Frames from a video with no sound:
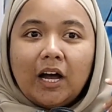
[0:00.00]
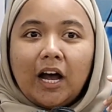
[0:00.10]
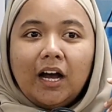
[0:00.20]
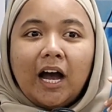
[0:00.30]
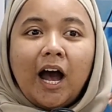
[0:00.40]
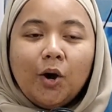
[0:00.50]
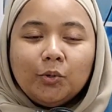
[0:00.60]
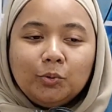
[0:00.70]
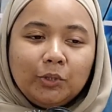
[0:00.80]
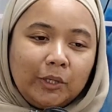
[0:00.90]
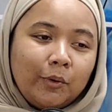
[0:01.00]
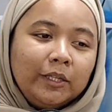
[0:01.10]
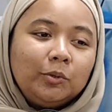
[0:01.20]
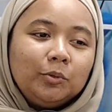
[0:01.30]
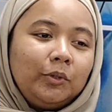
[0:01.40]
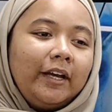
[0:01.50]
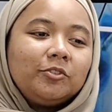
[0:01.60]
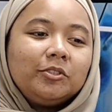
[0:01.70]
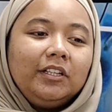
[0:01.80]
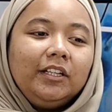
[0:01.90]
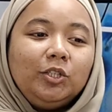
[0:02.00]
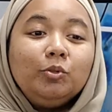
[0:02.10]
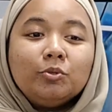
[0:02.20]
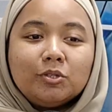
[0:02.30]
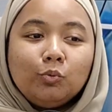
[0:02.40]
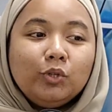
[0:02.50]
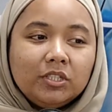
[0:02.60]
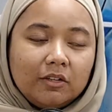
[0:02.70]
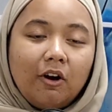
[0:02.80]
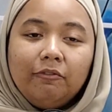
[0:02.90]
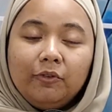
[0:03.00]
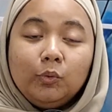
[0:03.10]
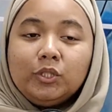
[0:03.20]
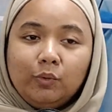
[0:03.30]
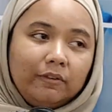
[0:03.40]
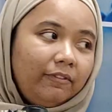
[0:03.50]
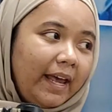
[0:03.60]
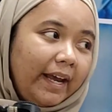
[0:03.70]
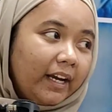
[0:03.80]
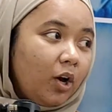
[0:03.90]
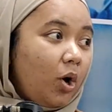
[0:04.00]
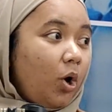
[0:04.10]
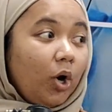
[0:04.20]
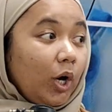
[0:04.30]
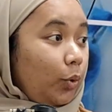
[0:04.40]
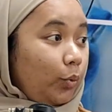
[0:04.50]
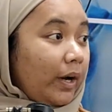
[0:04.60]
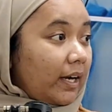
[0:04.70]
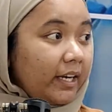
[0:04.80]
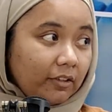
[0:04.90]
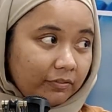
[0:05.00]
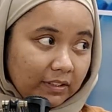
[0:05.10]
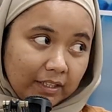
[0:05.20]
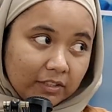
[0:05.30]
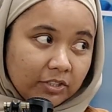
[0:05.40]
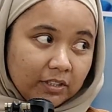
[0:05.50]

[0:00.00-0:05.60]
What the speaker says: how do they want to actually use which wavelength or what kind of detection.